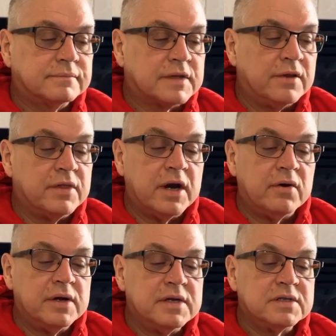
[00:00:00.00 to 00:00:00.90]
And there
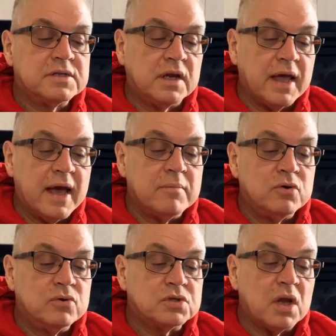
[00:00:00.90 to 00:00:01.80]
is the Lamb
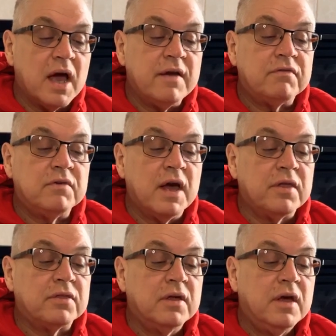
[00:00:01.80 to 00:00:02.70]
whose life, death,